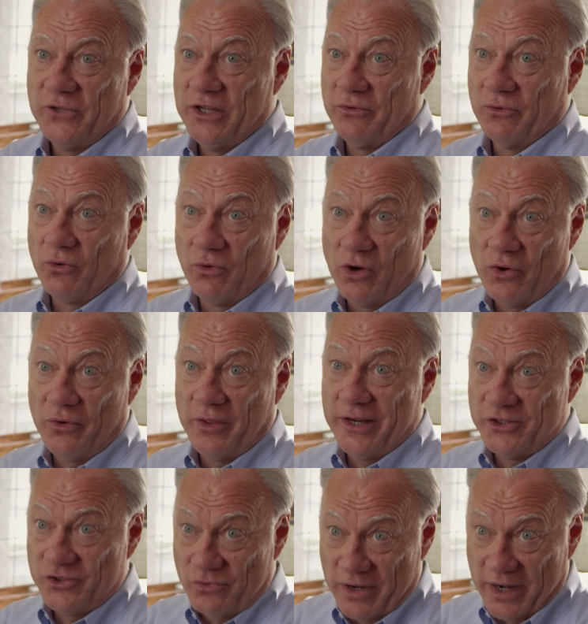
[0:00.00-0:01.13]
They either grow or
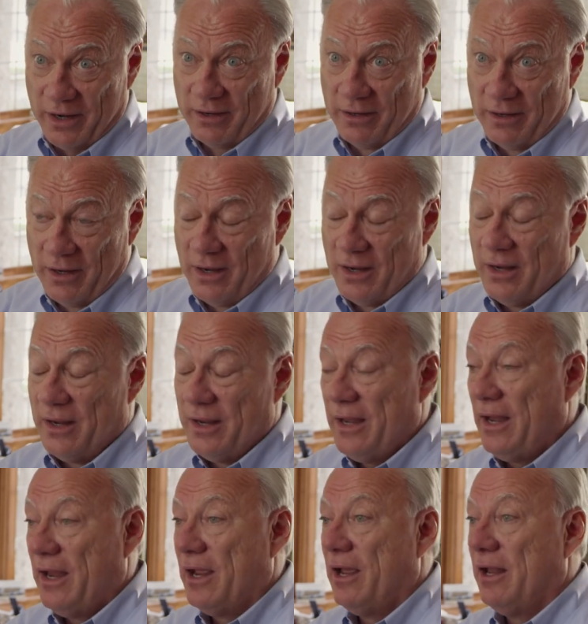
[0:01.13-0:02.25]
they shrink.
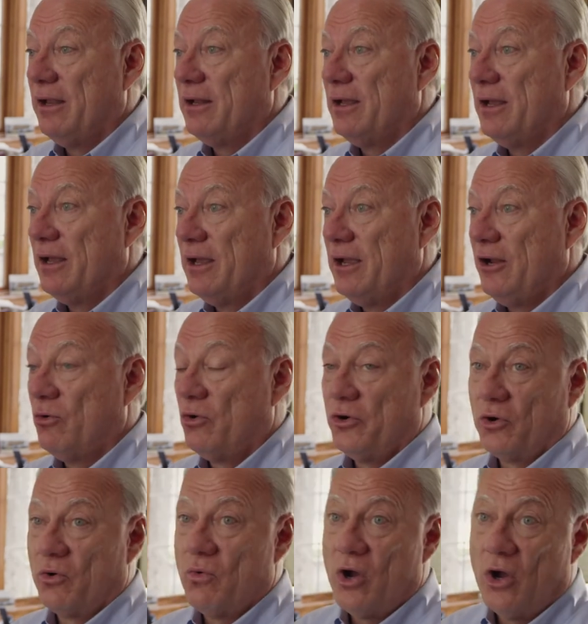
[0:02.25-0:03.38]
And in
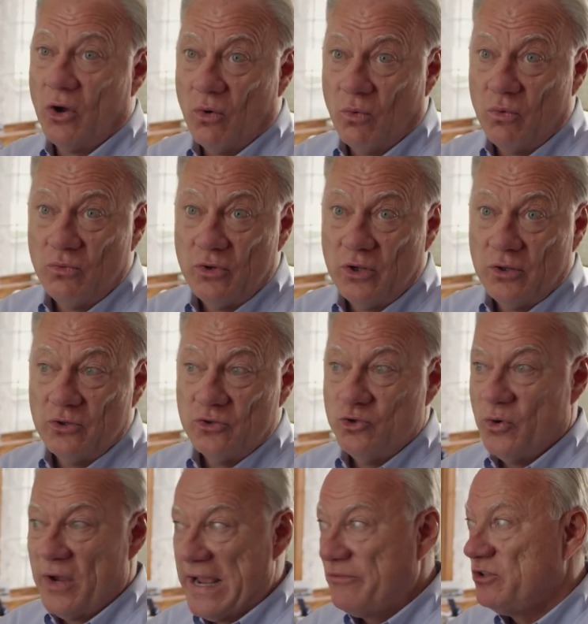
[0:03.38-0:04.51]
order to grow,
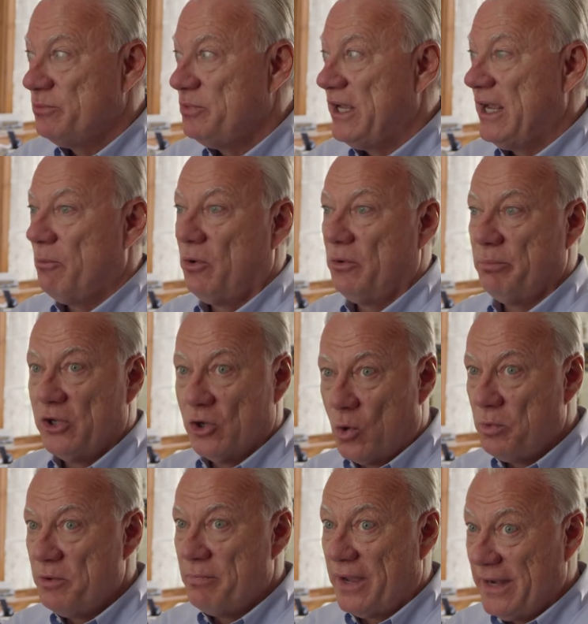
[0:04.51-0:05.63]
you have to be able to be
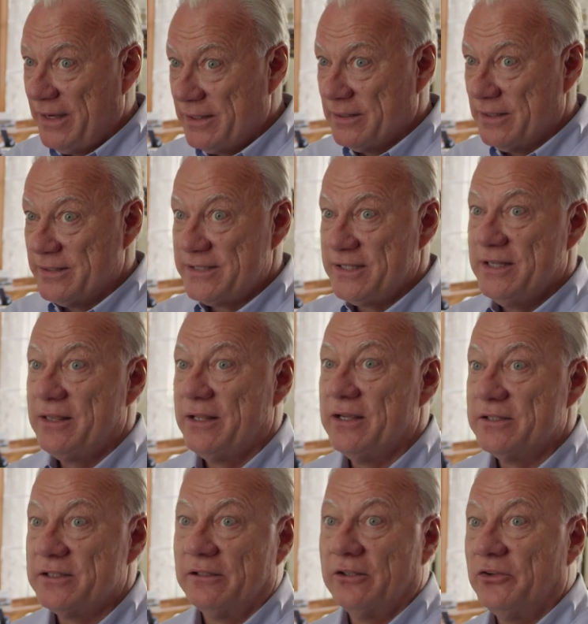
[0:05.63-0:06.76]
open-minded and see
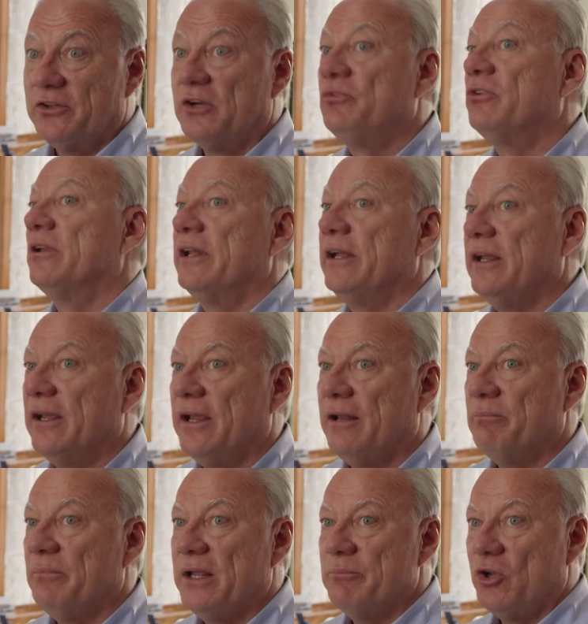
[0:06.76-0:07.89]
things a little differently
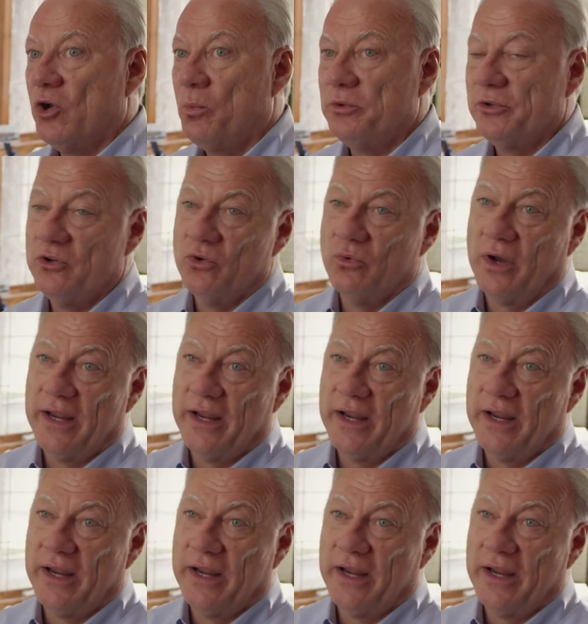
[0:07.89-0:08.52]
and be open to new